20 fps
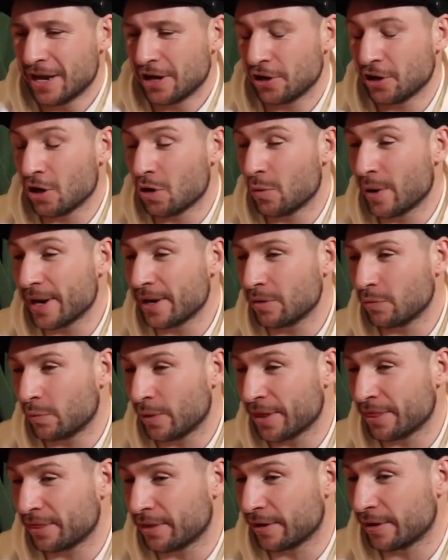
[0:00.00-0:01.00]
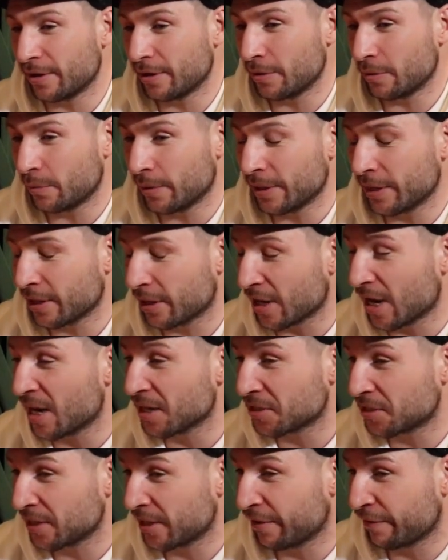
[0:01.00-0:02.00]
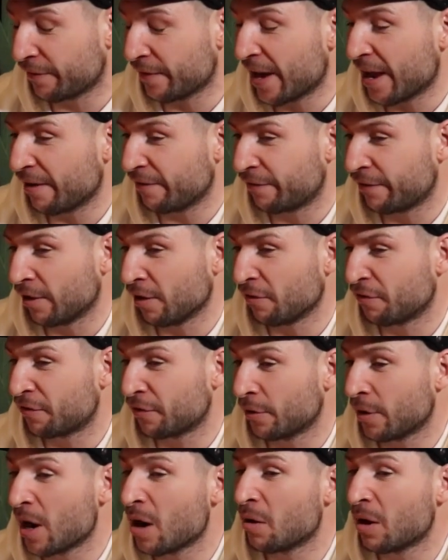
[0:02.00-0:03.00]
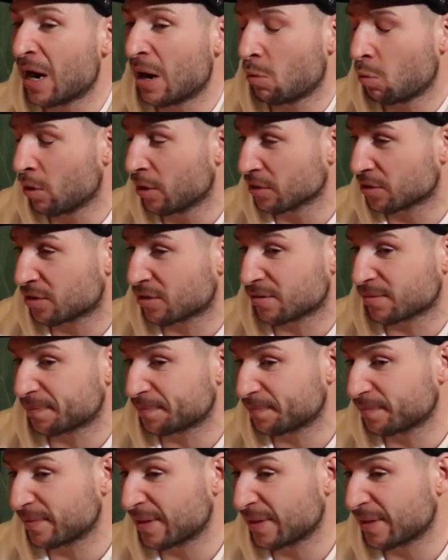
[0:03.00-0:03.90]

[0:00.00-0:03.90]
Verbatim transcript: you know, when when the when the Garcia fight fell through, I, I was